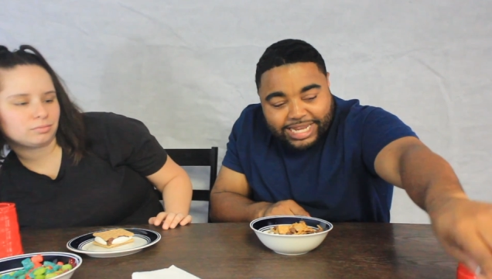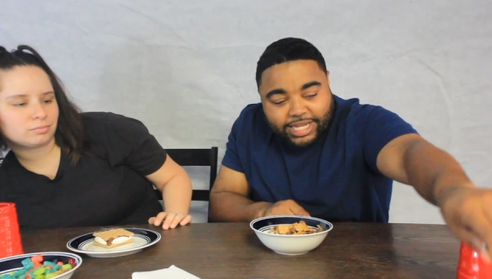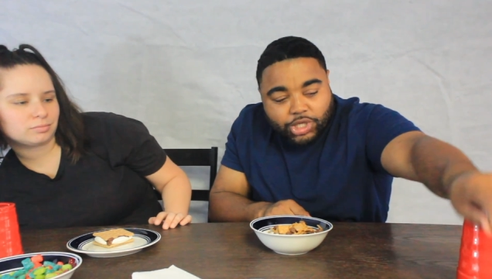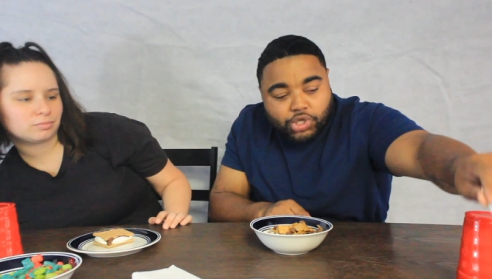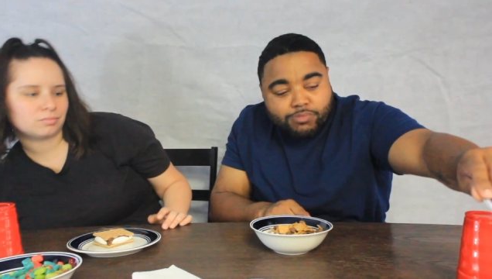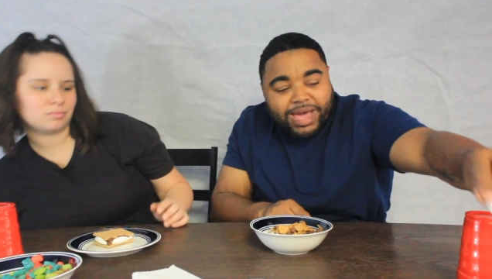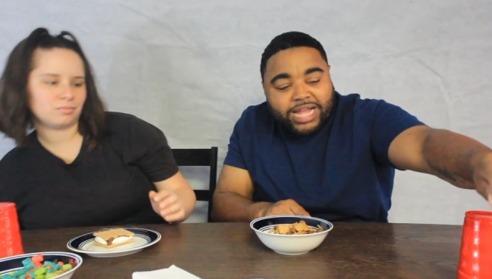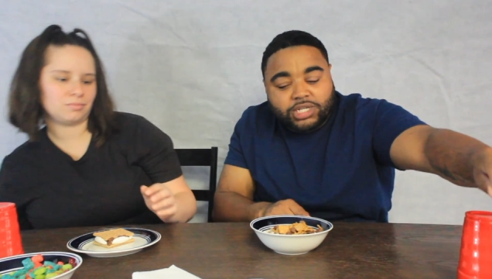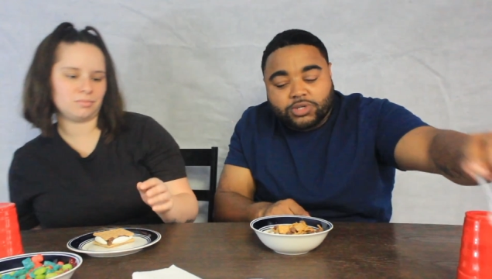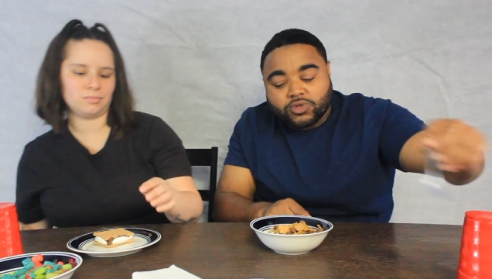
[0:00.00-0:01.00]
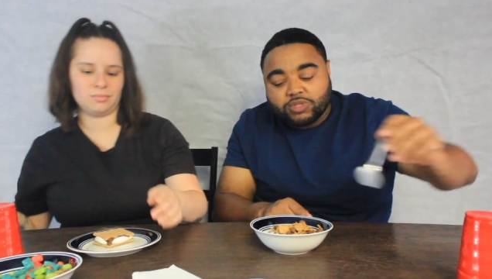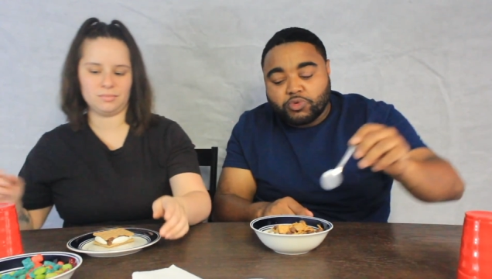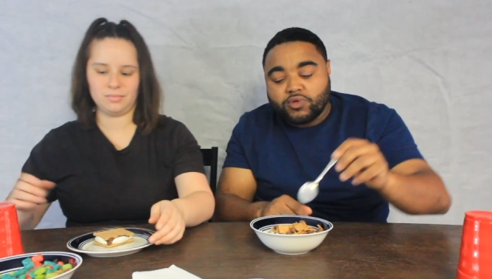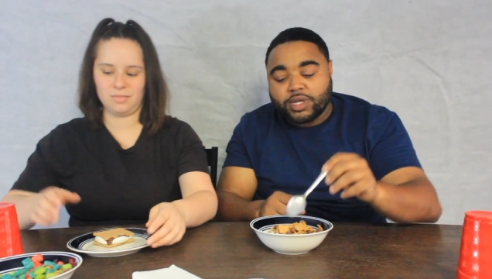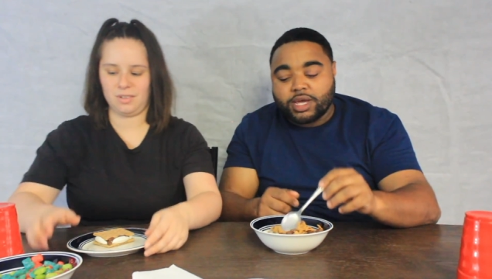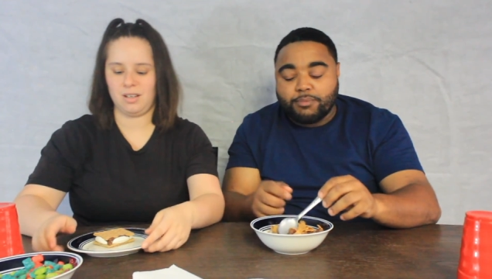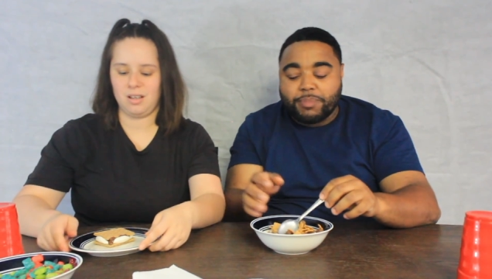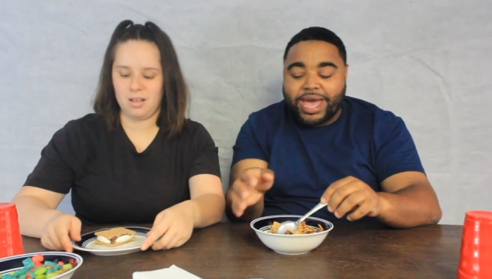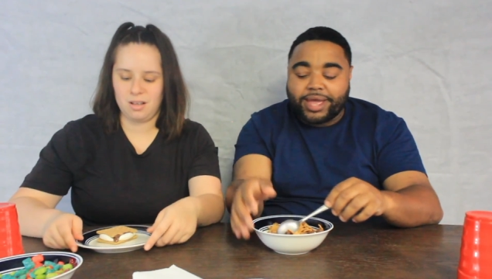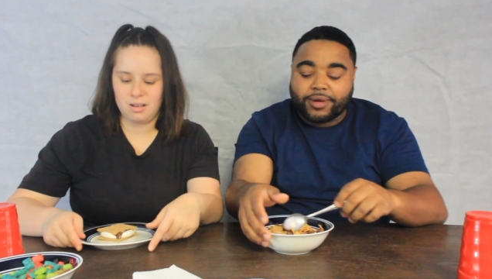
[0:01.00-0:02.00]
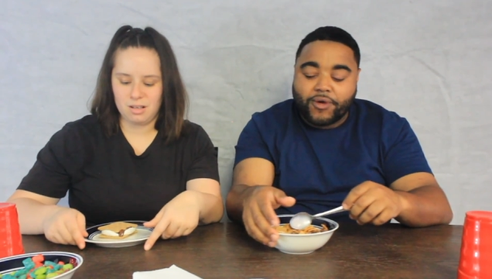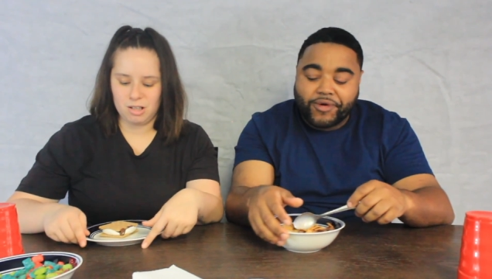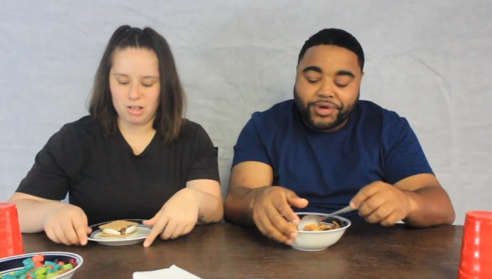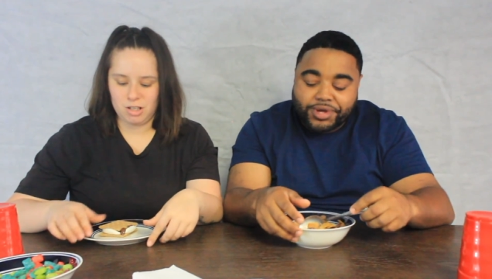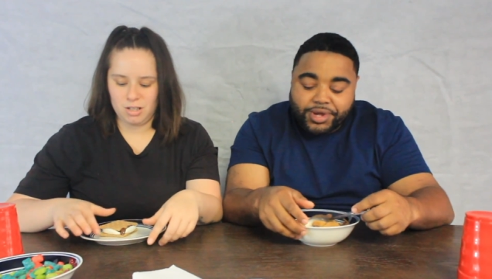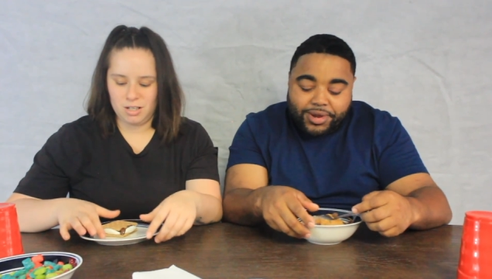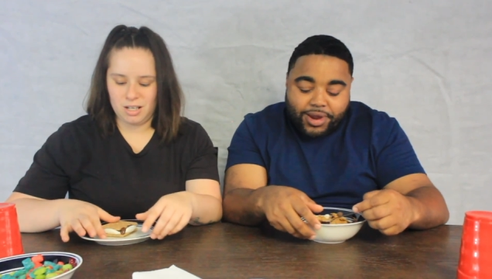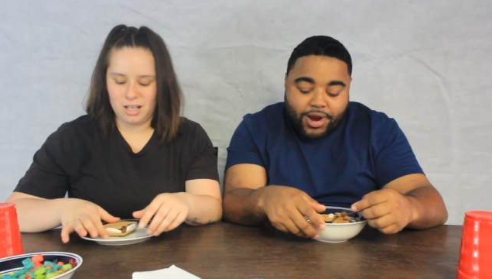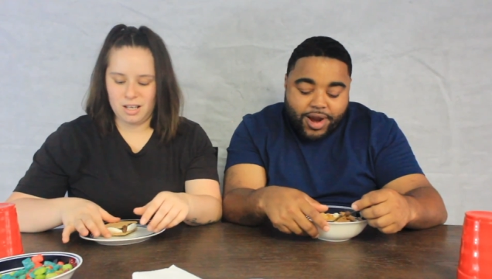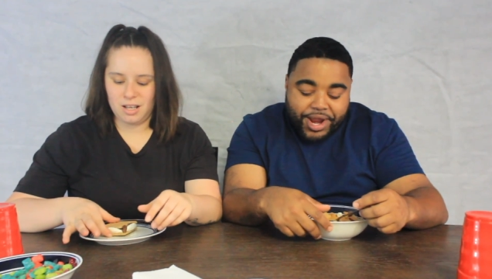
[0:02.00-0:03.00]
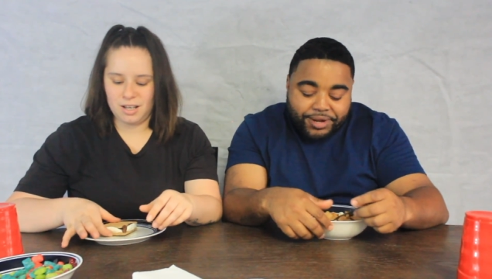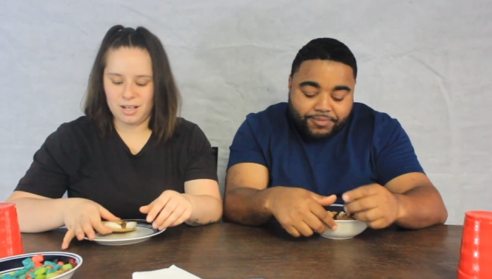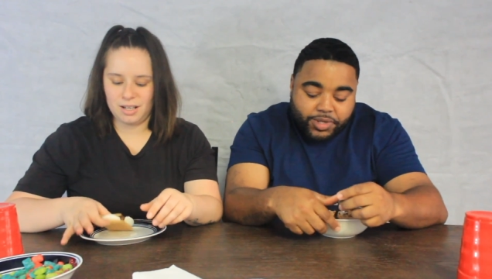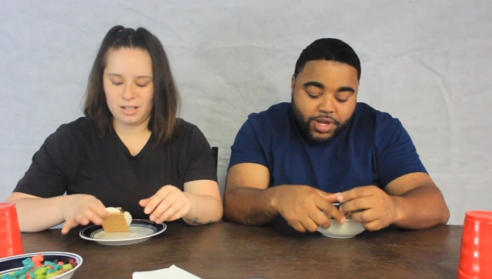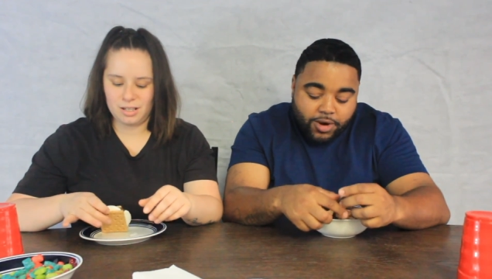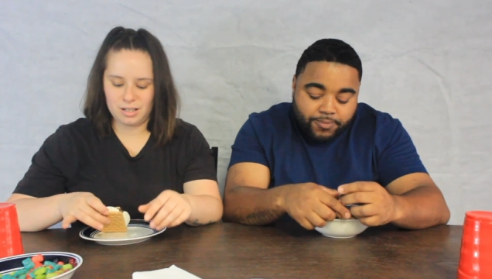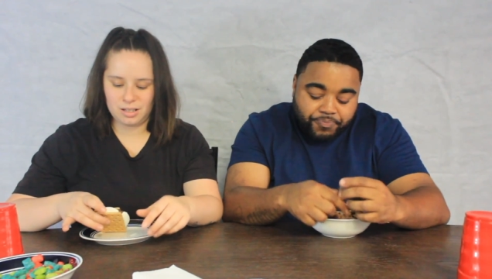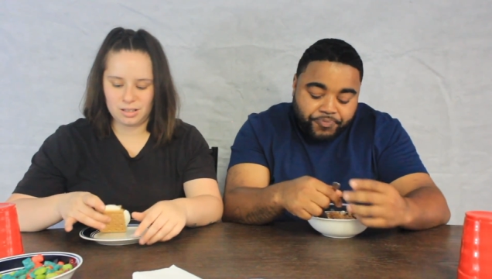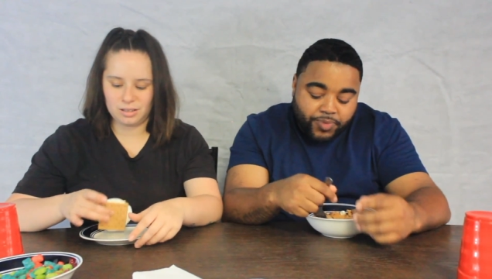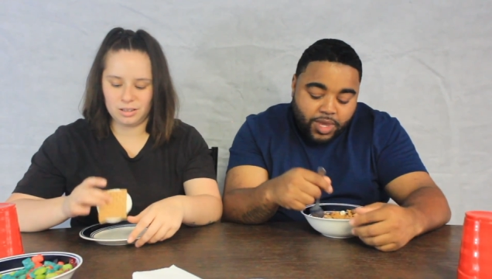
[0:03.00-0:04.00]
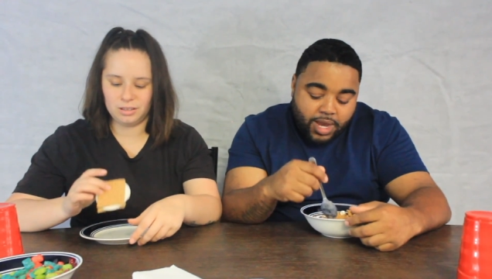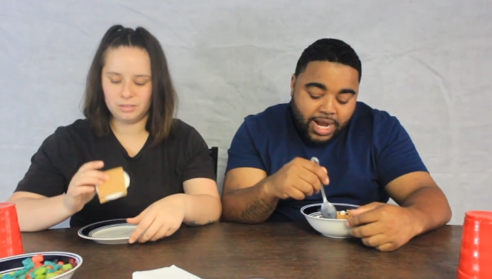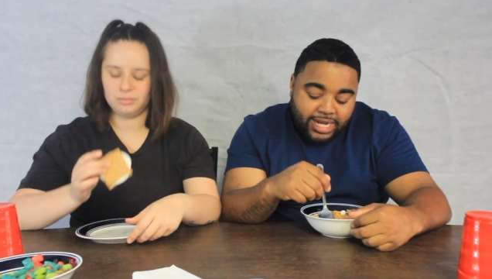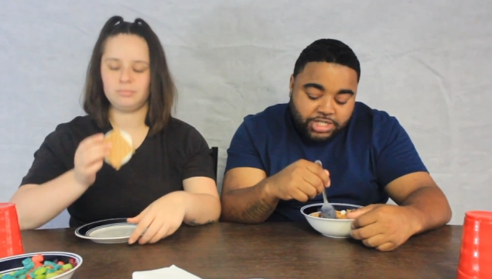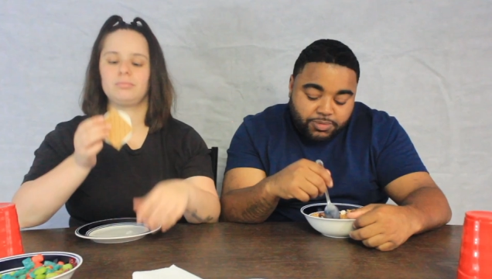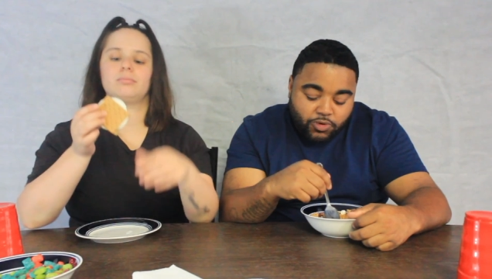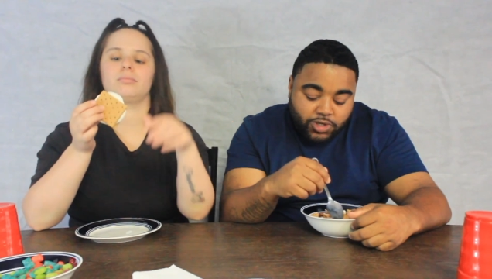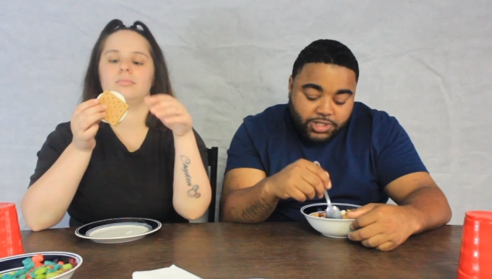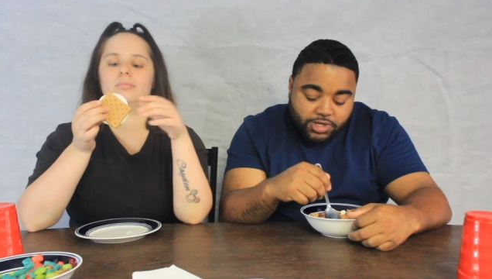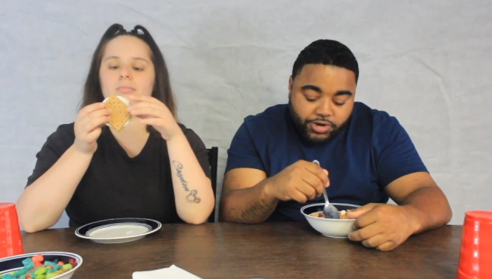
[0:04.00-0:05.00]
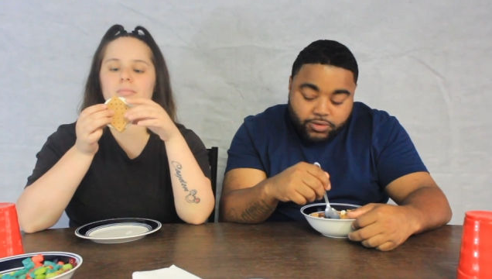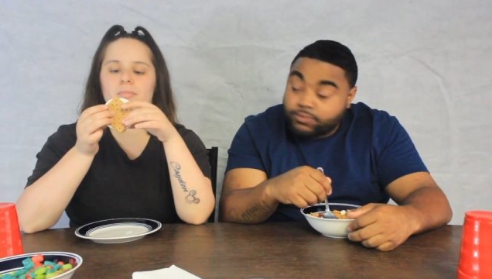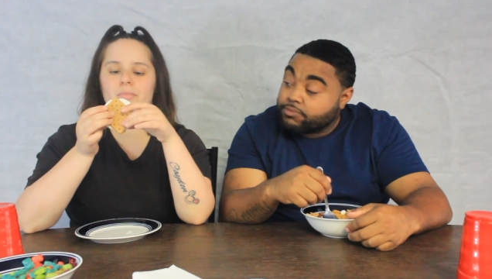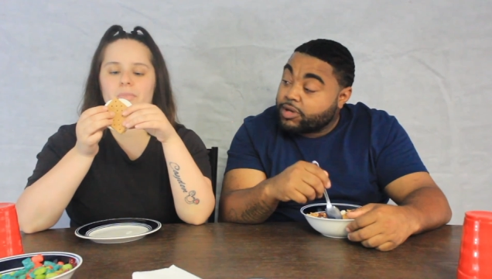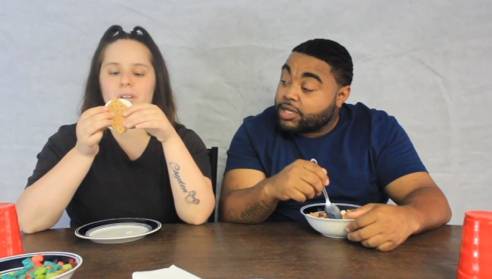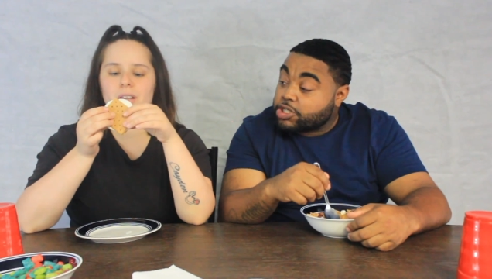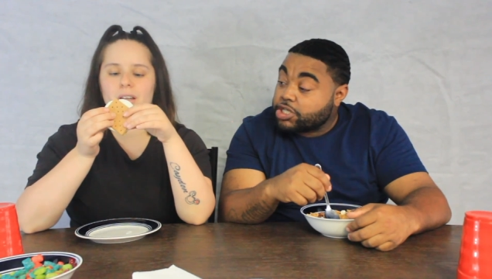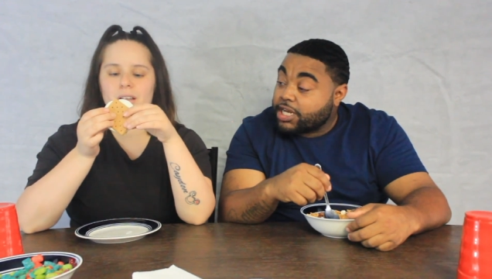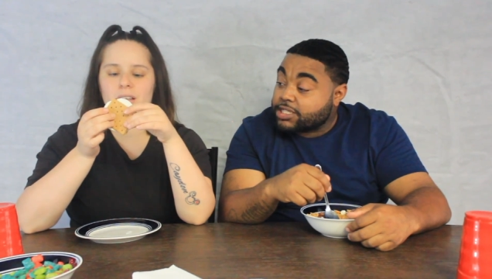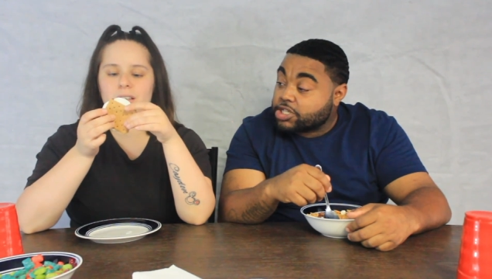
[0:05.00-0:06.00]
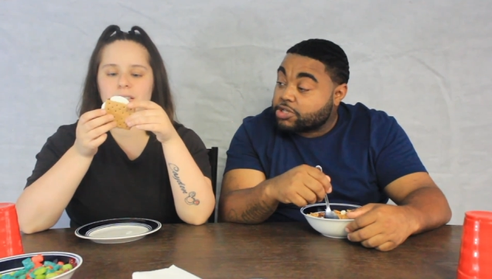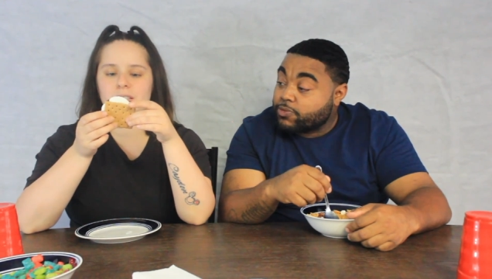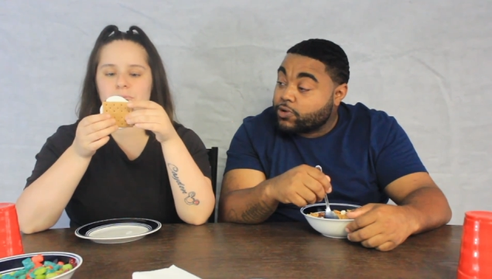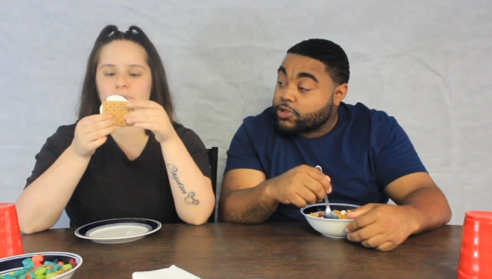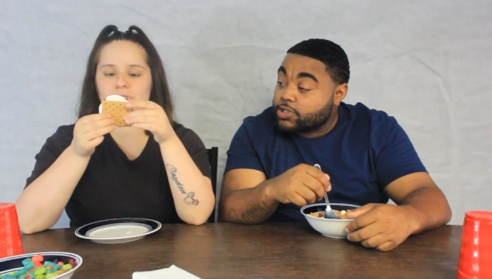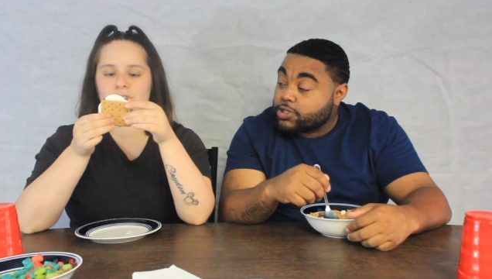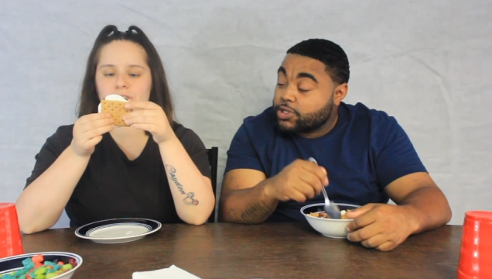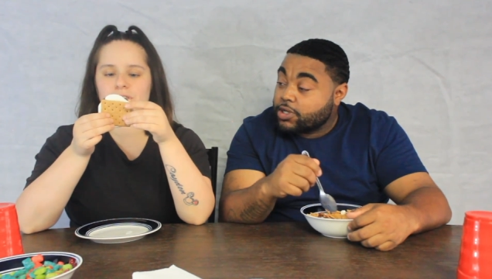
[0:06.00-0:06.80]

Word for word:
Speaker 1: need you magical spoon to come back. Alright, so I got Schmore cereal, and she has a Schmores.